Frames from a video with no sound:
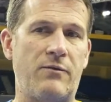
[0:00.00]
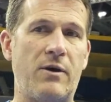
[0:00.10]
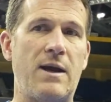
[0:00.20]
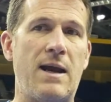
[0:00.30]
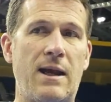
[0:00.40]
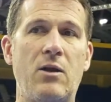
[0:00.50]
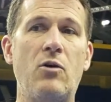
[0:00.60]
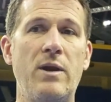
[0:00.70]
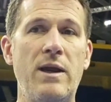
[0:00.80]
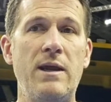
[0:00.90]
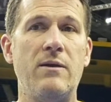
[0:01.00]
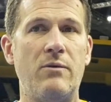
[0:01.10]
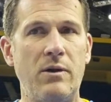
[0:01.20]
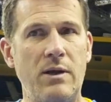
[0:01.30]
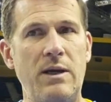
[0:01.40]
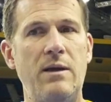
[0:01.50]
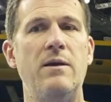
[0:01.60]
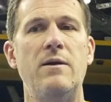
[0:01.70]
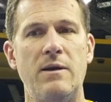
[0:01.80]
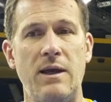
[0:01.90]
for a guy like Cody, he
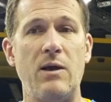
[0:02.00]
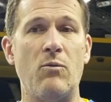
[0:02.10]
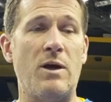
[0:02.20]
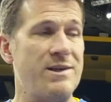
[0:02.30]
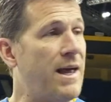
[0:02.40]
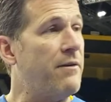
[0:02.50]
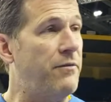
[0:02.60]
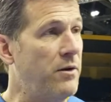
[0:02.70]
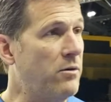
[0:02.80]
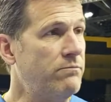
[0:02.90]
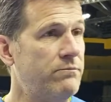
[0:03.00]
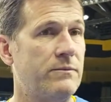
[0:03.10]
can watch a lot of film,